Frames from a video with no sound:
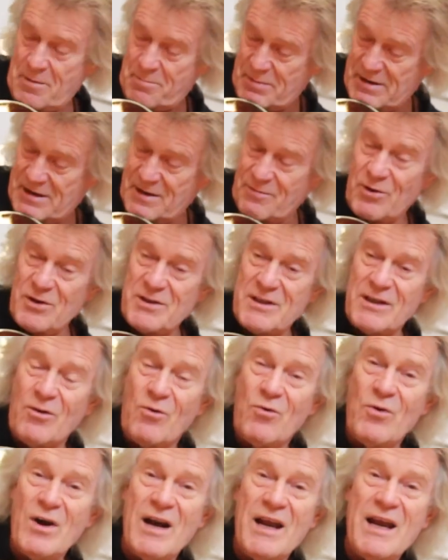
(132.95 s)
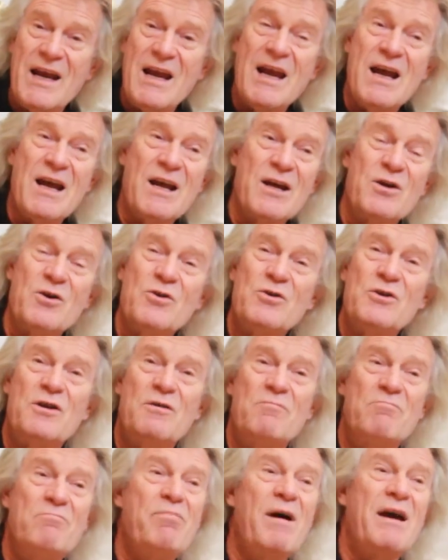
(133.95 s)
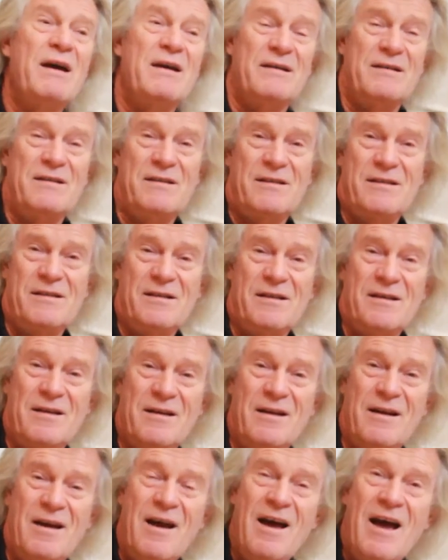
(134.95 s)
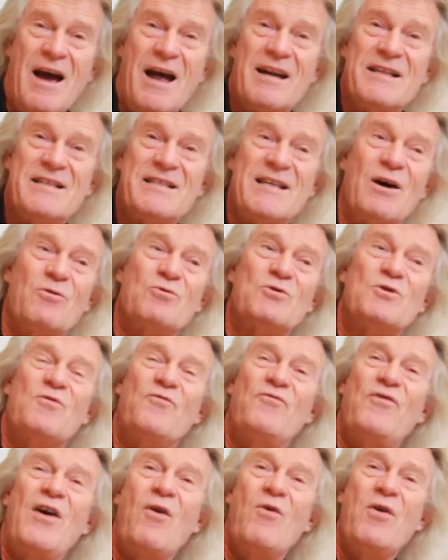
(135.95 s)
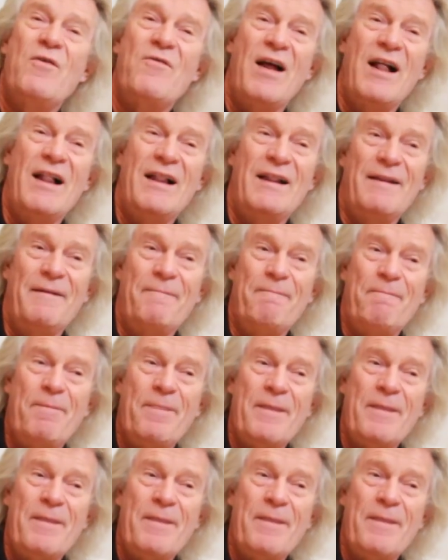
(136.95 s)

But it was a really good bass, and it sounds very well.